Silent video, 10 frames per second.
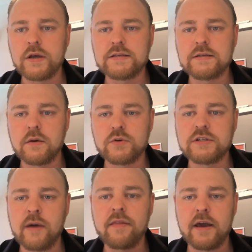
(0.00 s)

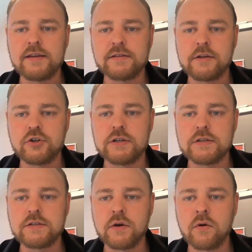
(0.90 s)
some other
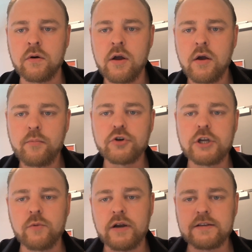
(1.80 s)
SDGs. So
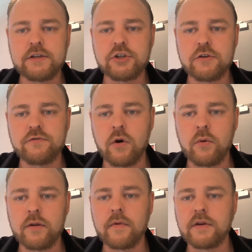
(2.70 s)
pushing one SDG
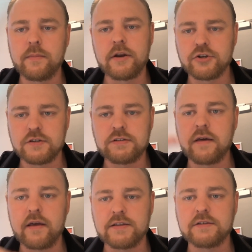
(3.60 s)
forward diminishes
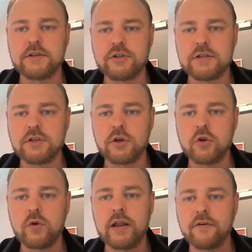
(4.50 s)
another SDG. So
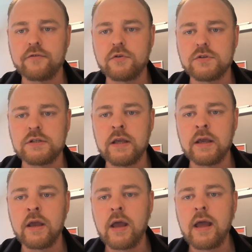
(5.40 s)
you really have to
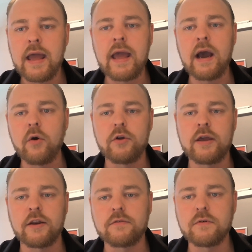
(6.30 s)
see how you
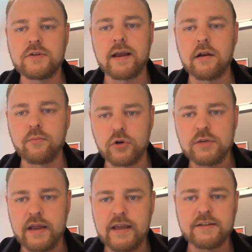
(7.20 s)
can tackle
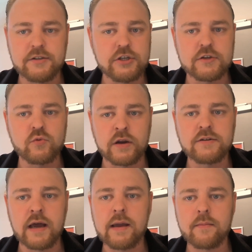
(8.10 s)
multiple SDGs at one
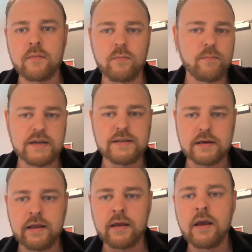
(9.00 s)
time,
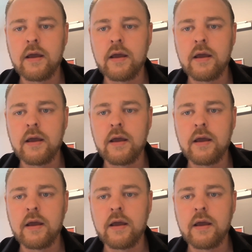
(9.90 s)
basically